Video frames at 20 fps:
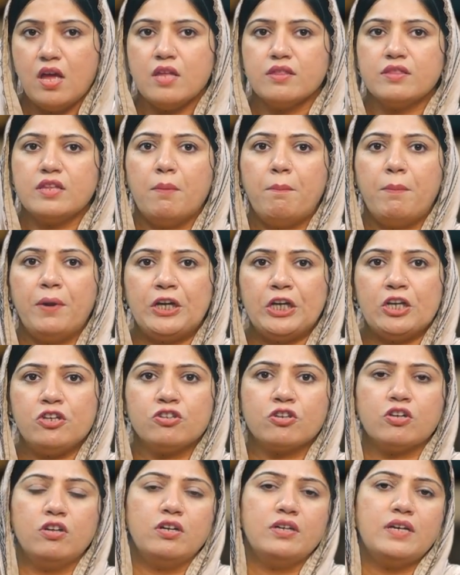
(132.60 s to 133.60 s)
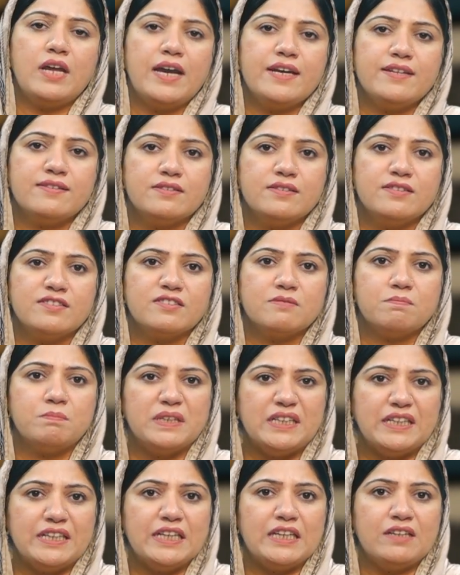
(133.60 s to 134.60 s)
The British colonizers
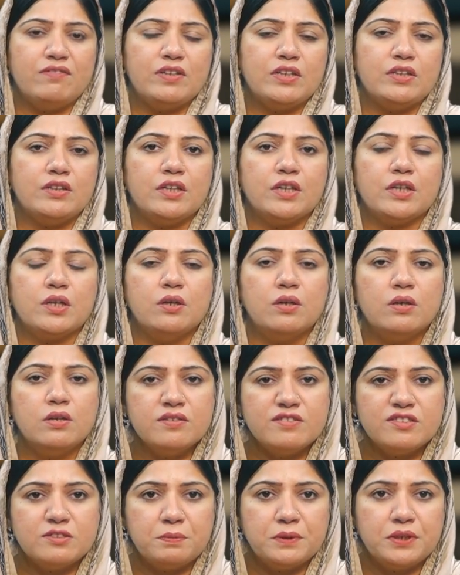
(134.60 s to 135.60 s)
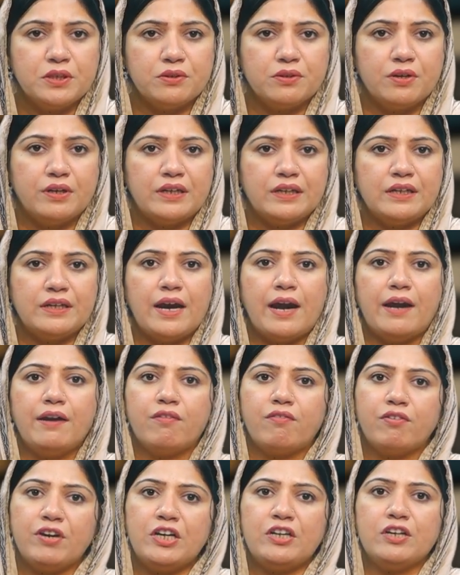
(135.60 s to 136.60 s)
believe in their own superiority and
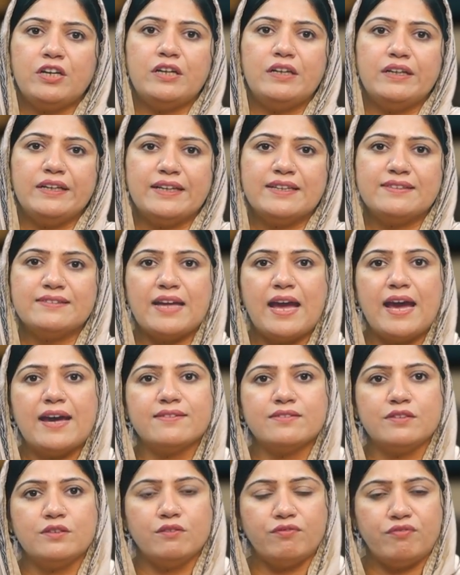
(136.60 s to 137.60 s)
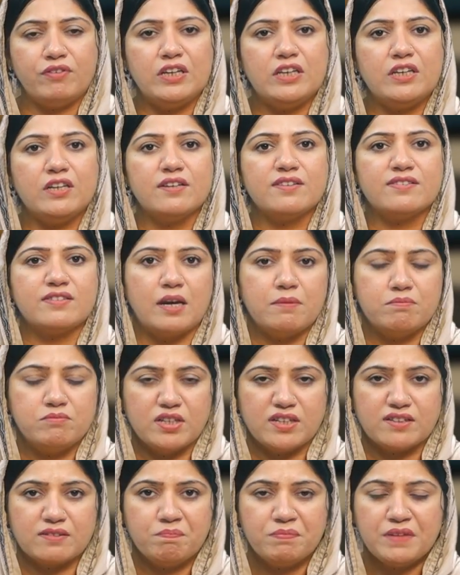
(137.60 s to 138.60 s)
treat Indians as inferior
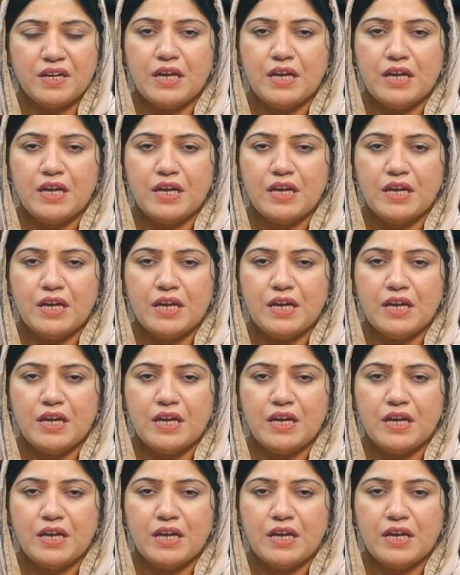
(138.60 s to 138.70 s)
subjects.